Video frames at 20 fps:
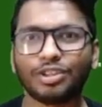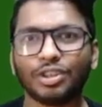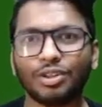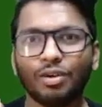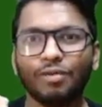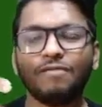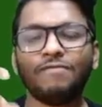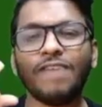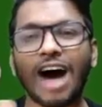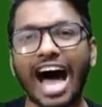So
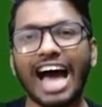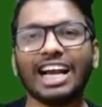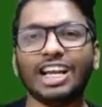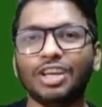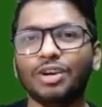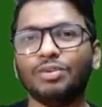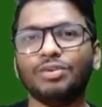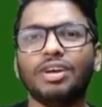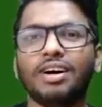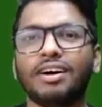the
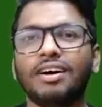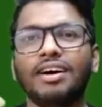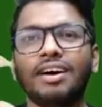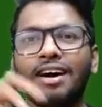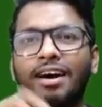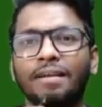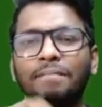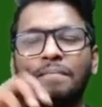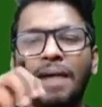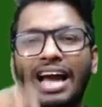value, the
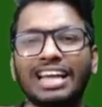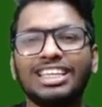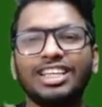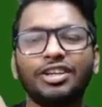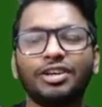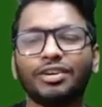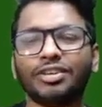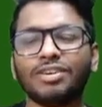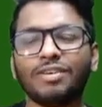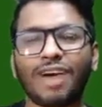
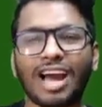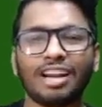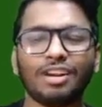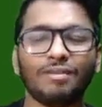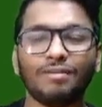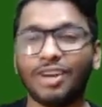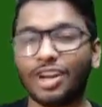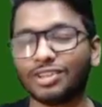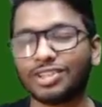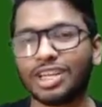magnitude of
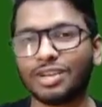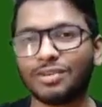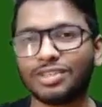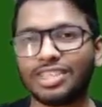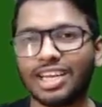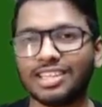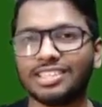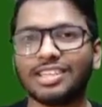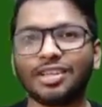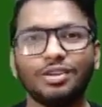the velocity
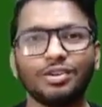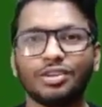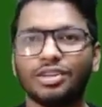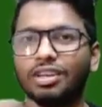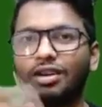was changing.